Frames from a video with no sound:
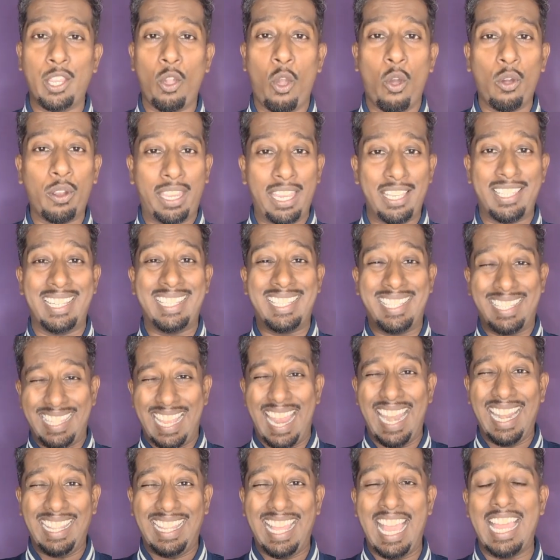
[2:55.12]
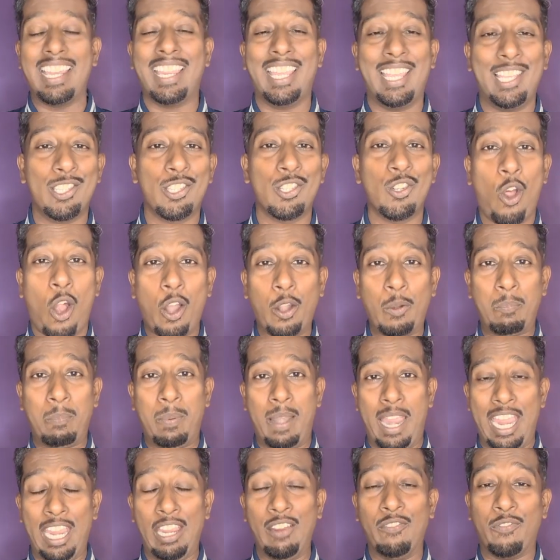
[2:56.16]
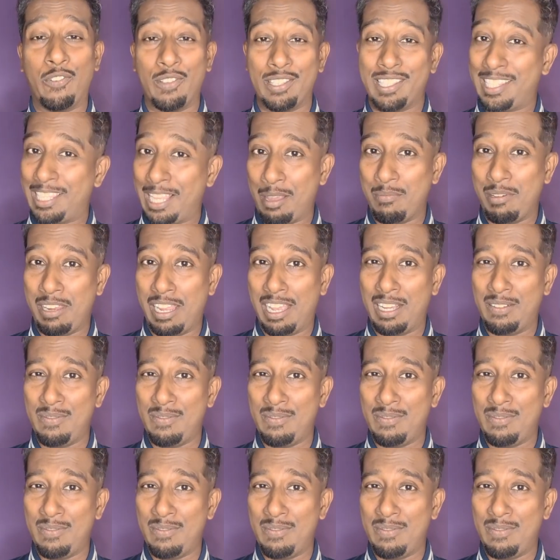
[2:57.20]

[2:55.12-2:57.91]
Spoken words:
Jokic, it's said that he's not playing for Serbia.